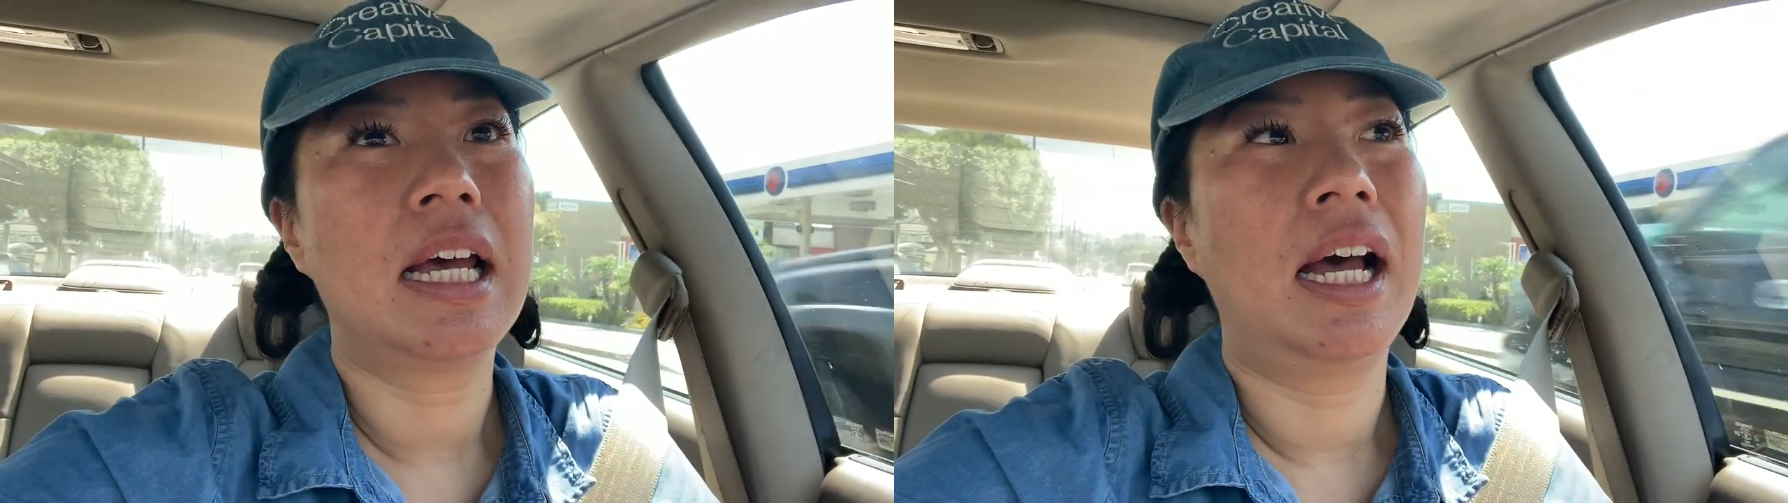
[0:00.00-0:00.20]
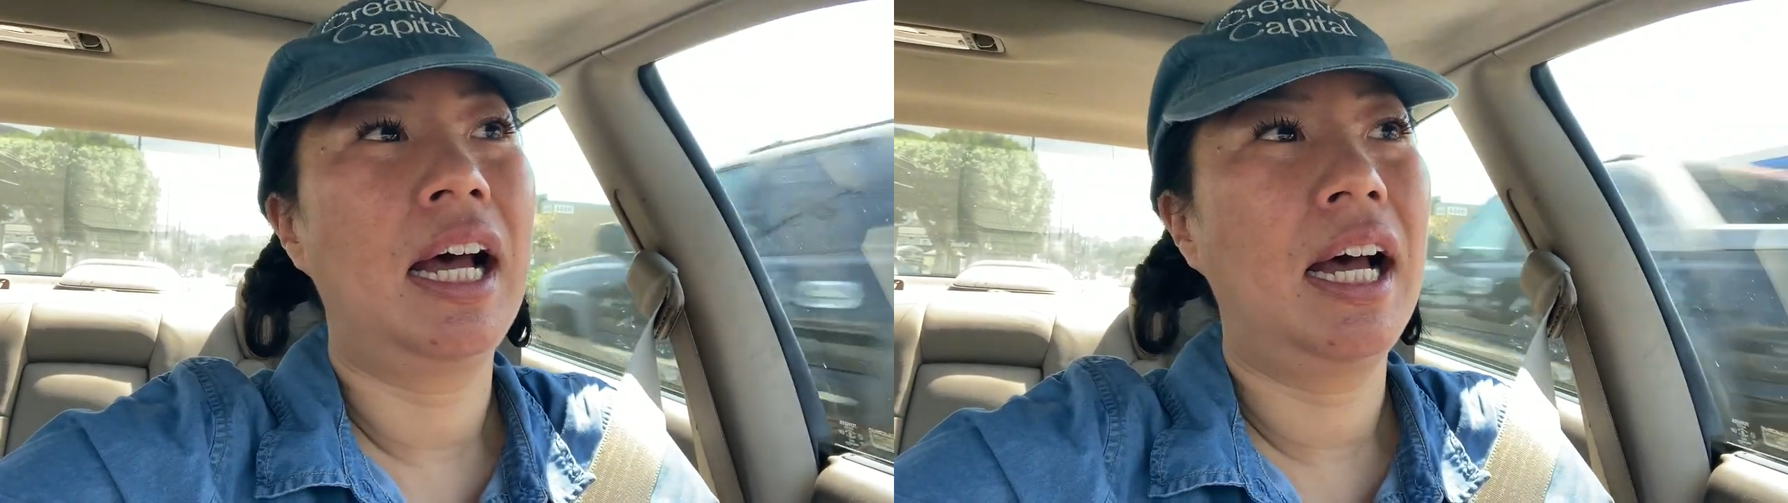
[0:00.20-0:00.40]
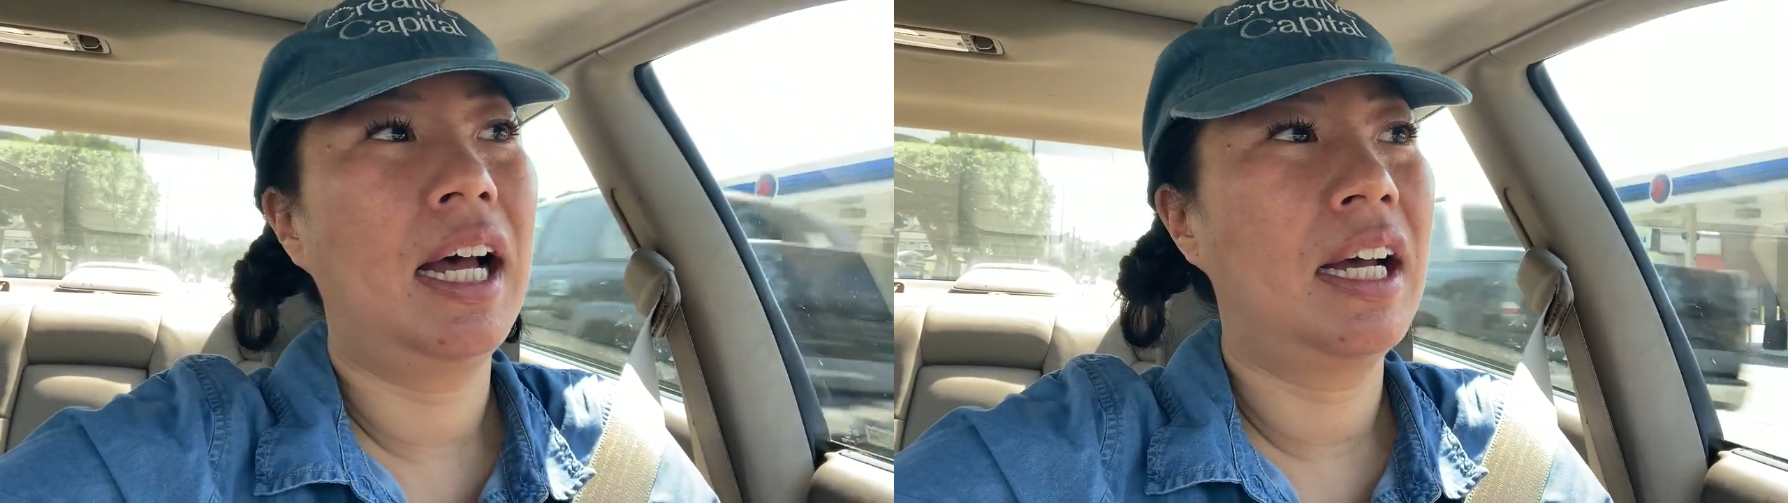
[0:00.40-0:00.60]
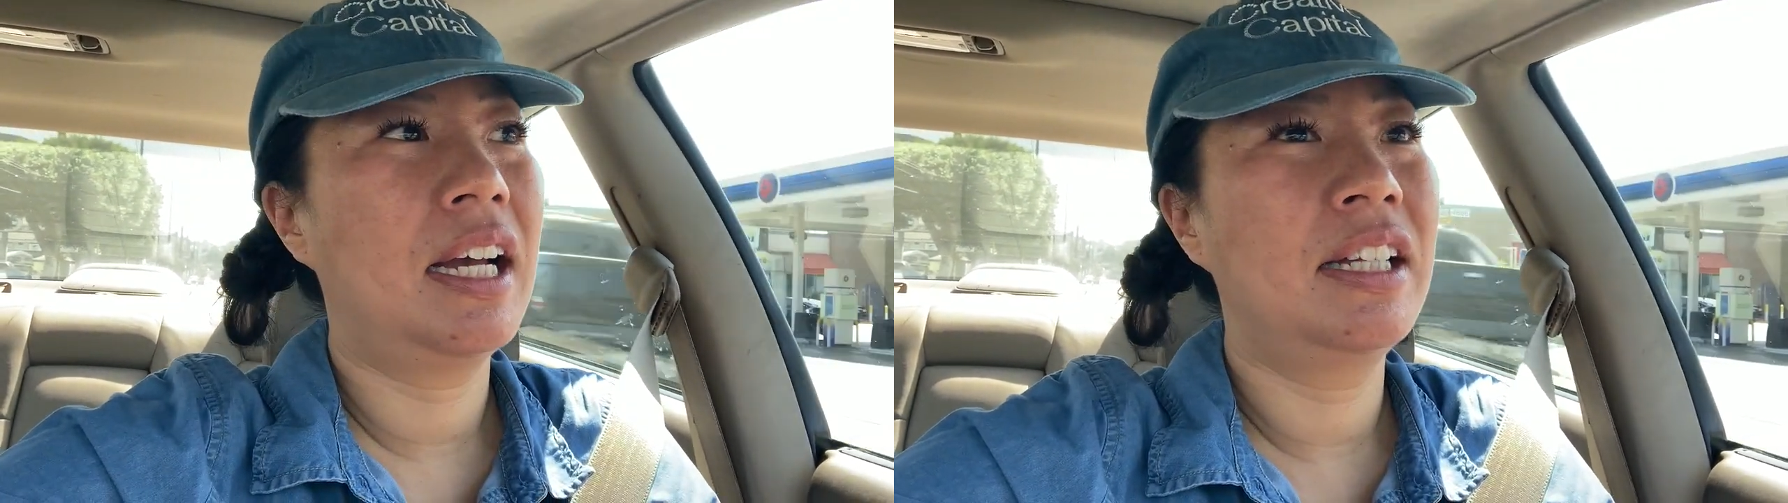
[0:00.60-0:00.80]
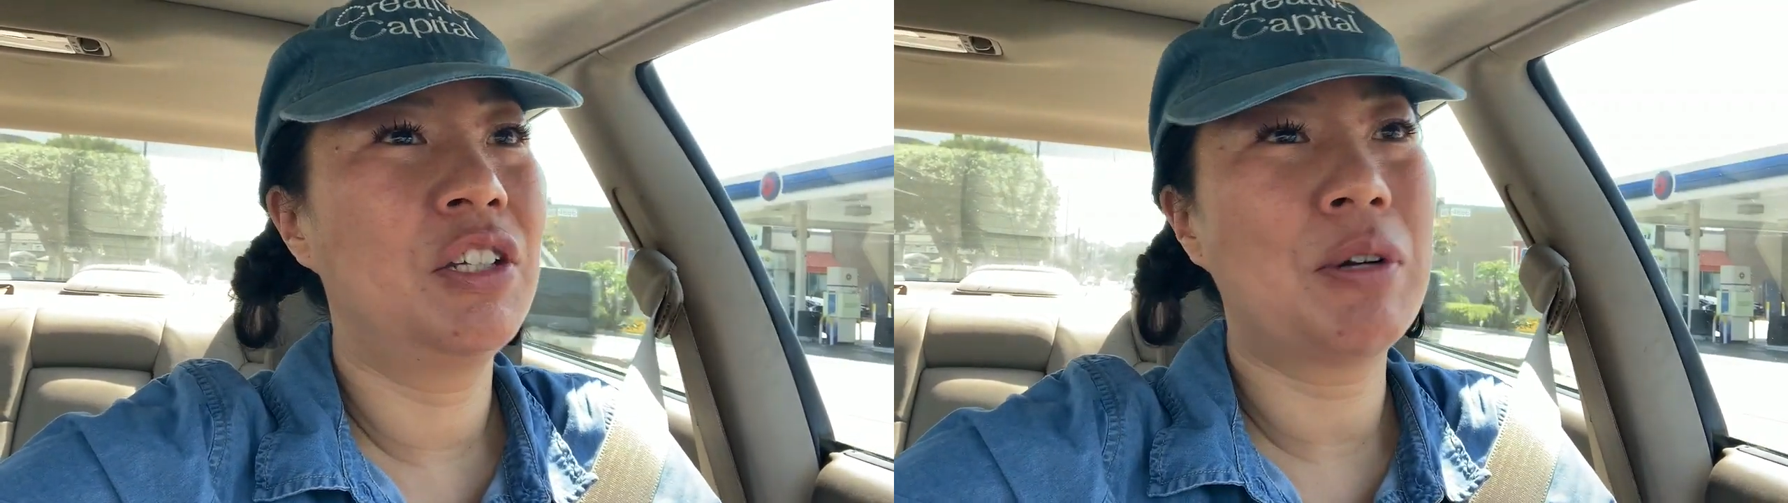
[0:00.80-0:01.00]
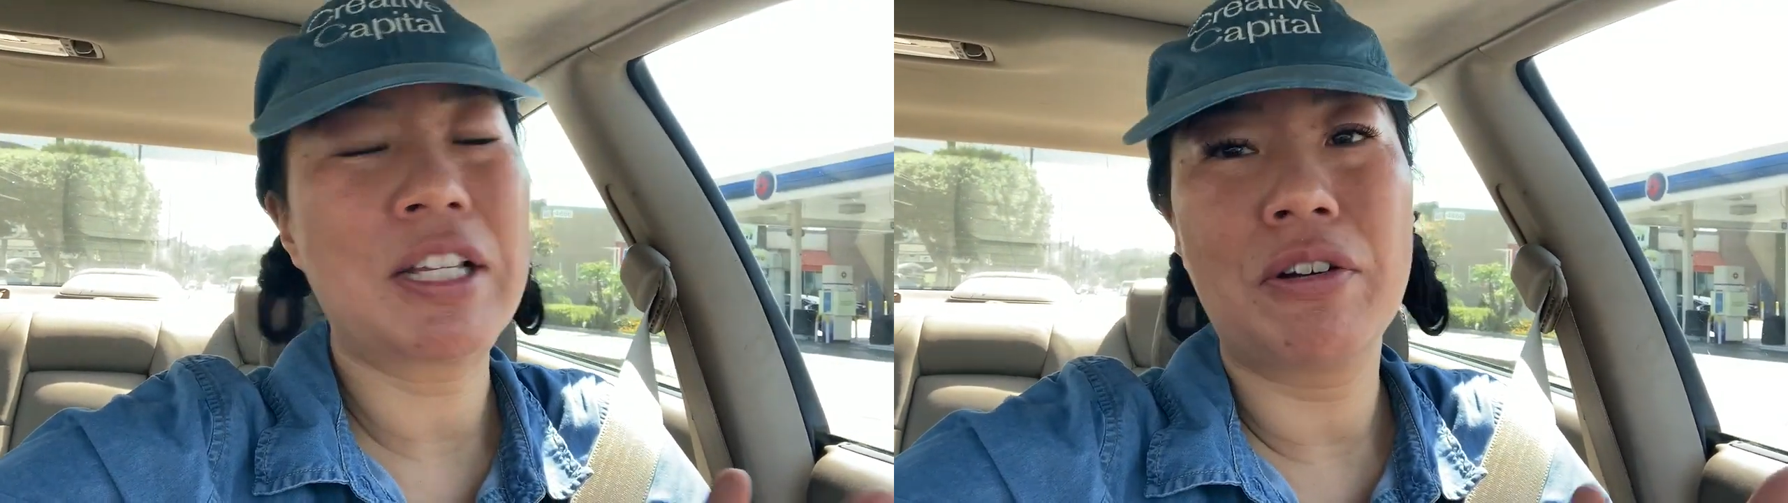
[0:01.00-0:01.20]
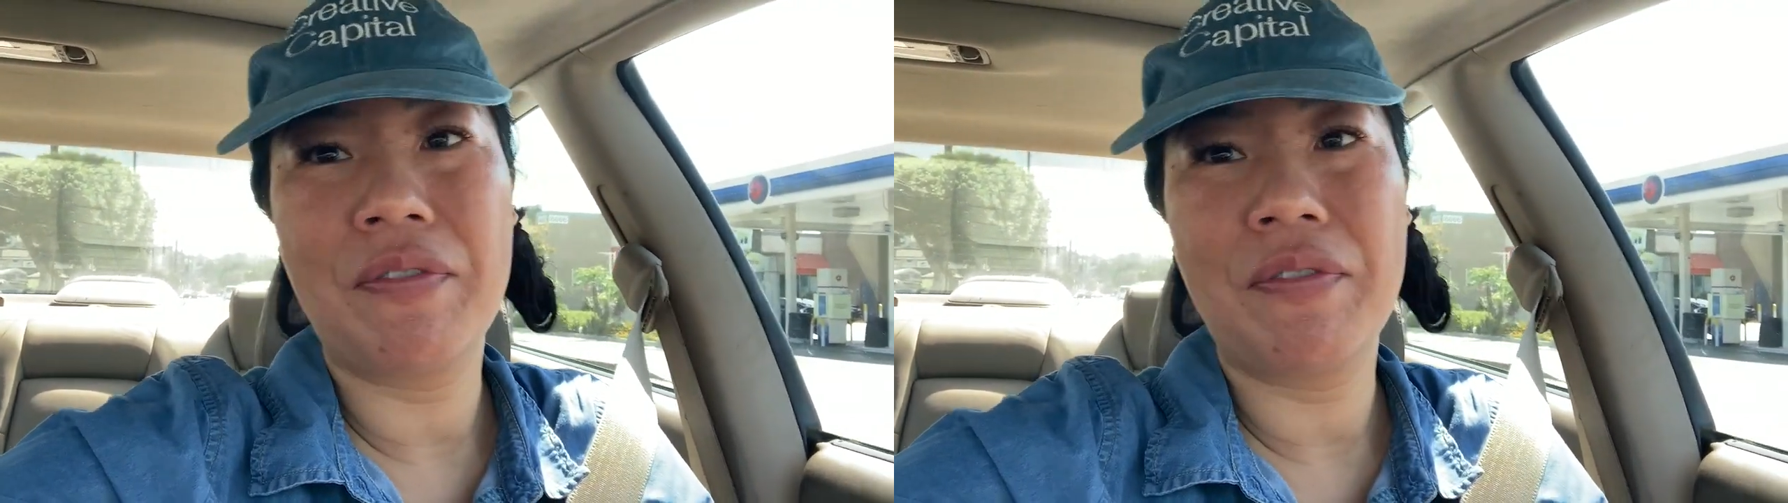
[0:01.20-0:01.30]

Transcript: And the drinks don't